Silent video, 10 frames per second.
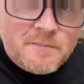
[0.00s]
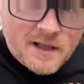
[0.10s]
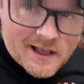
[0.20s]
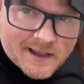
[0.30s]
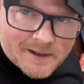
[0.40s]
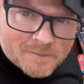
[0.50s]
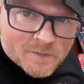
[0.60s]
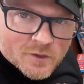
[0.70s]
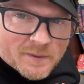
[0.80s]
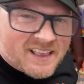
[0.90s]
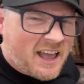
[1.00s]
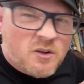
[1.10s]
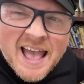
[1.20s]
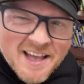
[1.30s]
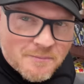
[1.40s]
by. They'll be like, I don't
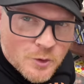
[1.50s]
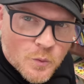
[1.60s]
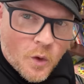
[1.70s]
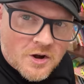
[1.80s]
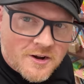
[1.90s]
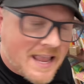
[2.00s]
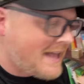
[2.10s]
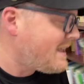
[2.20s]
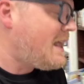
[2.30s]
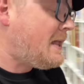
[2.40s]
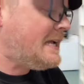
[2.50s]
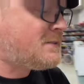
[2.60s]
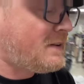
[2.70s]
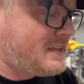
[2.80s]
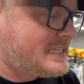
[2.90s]
have Moonwalker yet. It's
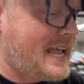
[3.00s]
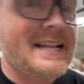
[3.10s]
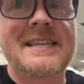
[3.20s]
50 cents,